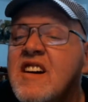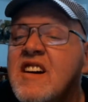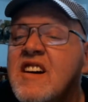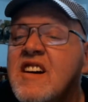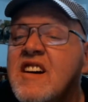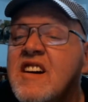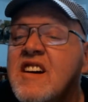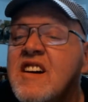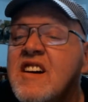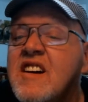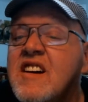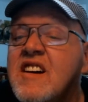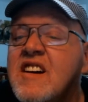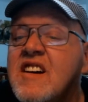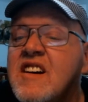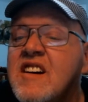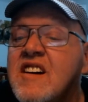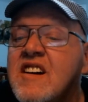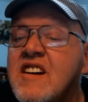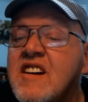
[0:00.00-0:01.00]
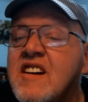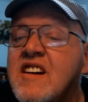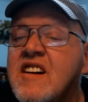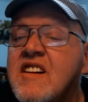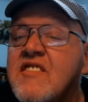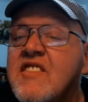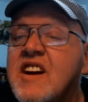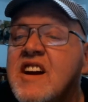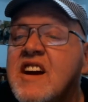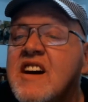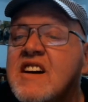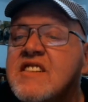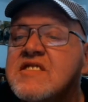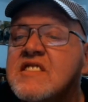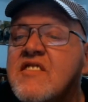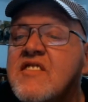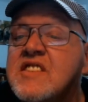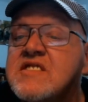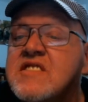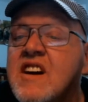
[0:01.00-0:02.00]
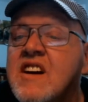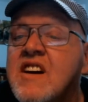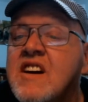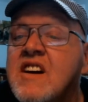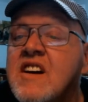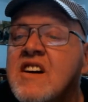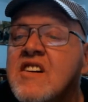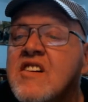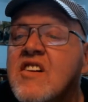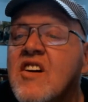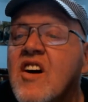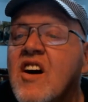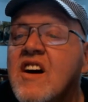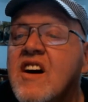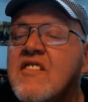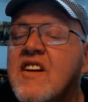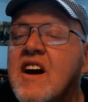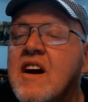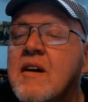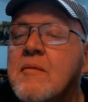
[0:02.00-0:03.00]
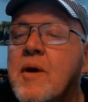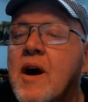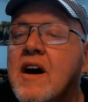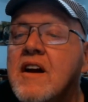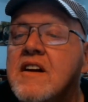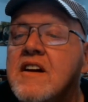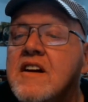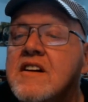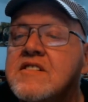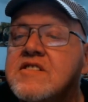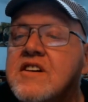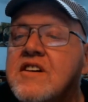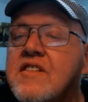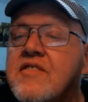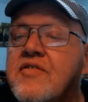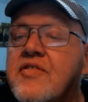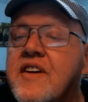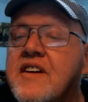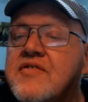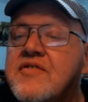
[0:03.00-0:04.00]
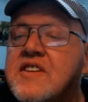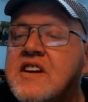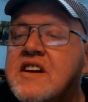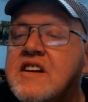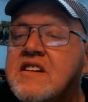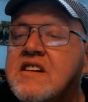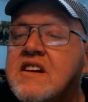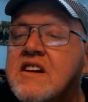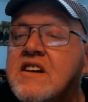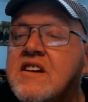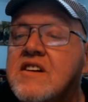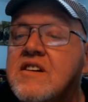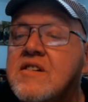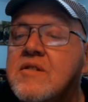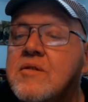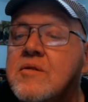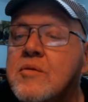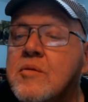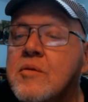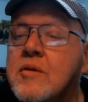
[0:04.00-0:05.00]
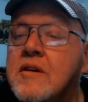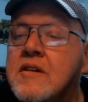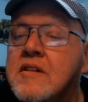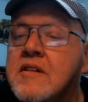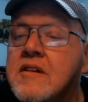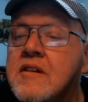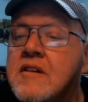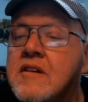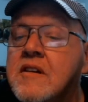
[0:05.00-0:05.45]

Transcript: Anybody else in this? Conrail Muller 252.